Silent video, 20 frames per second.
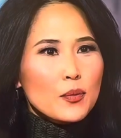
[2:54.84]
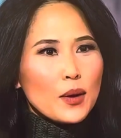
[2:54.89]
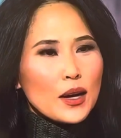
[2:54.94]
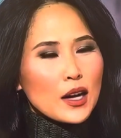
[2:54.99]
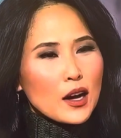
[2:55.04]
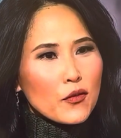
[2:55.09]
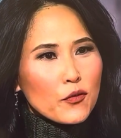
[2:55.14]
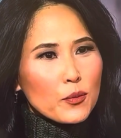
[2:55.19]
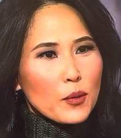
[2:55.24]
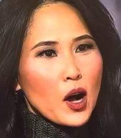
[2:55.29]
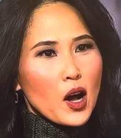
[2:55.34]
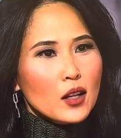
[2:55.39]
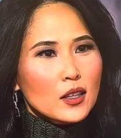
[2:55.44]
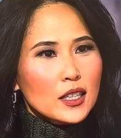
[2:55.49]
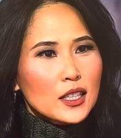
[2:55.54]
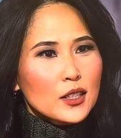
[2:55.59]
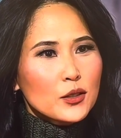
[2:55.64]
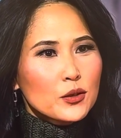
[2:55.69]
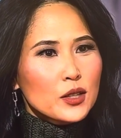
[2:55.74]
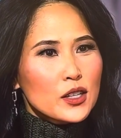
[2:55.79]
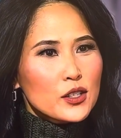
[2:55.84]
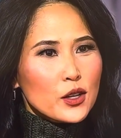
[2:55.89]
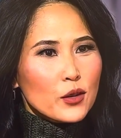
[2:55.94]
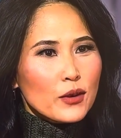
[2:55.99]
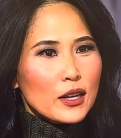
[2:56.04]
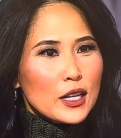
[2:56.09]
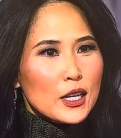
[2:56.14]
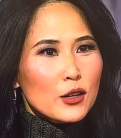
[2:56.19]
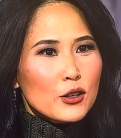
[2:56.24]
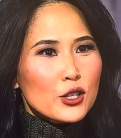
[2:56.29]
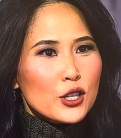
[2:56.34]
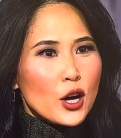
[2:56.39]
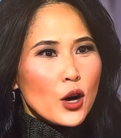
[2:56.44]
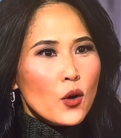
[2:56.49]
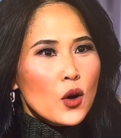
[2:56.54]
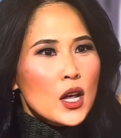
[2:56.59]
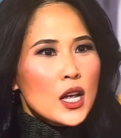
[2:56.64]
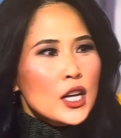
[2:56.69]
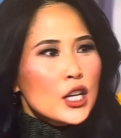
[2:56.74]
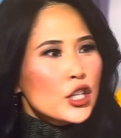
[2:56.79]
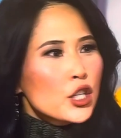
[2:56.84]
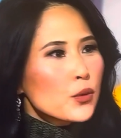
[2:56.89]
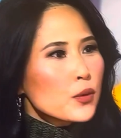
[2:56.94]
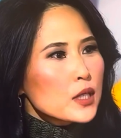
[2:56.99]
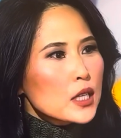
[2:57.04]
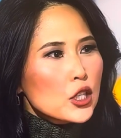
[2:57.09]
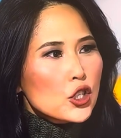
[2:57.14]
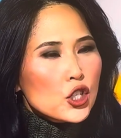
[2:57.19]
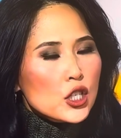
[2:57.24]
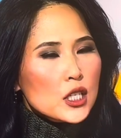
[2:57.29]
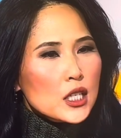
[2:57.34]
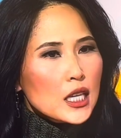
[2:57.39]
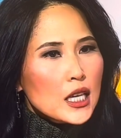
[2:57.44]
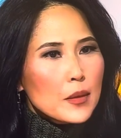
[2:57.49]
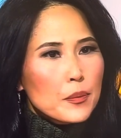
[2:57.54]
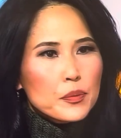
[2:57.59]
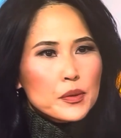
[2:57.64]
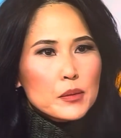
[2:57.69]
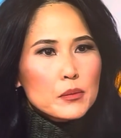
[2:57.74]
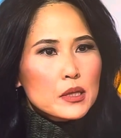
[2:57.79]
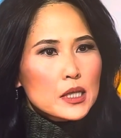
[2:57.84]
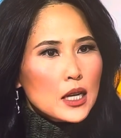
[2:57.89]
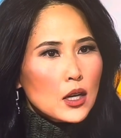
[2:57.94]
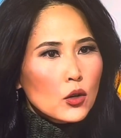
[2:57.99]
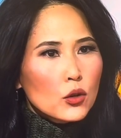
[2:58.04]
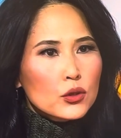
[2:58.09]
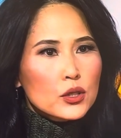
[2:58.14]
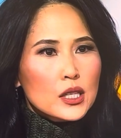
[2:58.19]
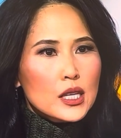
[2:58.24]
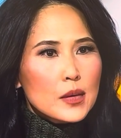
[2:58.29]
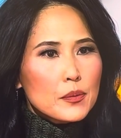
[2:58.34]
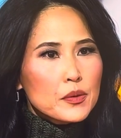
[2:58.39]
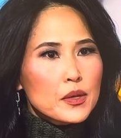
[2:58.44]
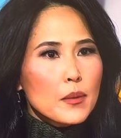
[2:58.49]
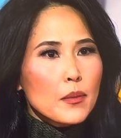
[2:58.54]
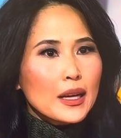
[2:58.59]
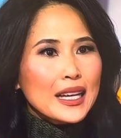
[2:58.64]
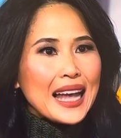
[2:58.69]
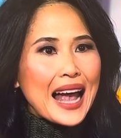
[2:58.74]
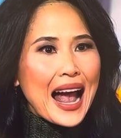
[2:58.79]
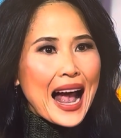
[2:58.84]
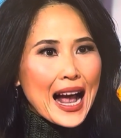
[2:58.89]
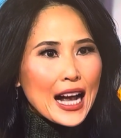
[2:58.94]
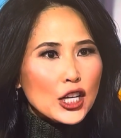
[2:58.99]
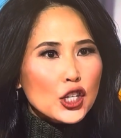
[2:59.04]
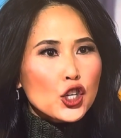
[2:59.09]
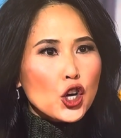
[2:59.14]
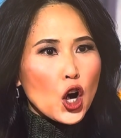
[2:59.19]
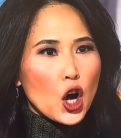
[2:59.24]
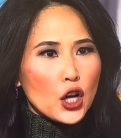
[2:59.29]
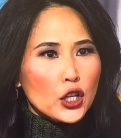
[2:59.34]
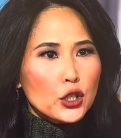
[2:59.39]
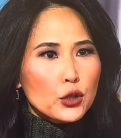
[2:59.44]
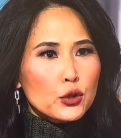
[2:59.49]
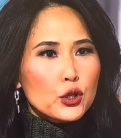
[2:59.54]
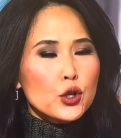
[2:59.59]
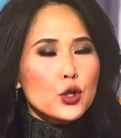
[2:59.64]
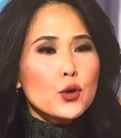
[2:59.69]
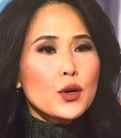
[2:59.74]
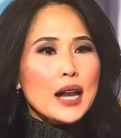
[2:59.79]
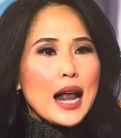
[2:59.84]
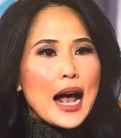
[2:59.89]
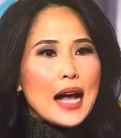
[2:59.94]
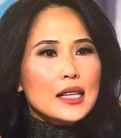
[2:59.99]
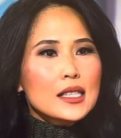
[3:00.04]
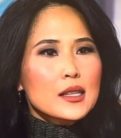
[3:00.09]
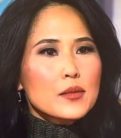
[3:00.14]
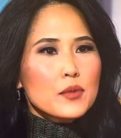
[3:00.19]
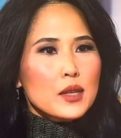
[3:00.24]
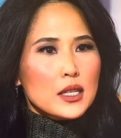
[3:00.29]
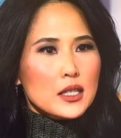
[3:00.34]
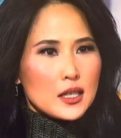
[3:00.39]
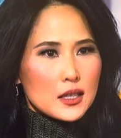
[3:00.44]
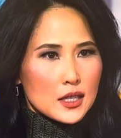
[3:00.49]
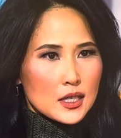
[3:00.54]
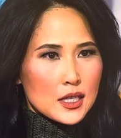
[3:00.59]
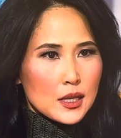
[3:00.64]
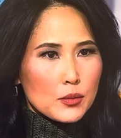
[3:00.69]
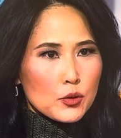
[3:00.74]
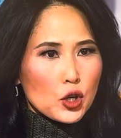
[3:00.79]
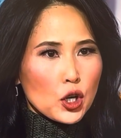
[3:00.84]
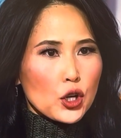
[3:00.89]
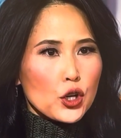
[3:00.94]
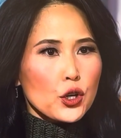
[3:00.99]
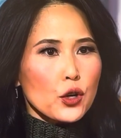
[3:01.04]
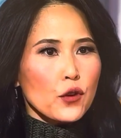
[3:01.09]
great tip I got from Holly, who does our radio show, she was like, just keep some singles, keep some cash on you so you can yeah. add something to the tip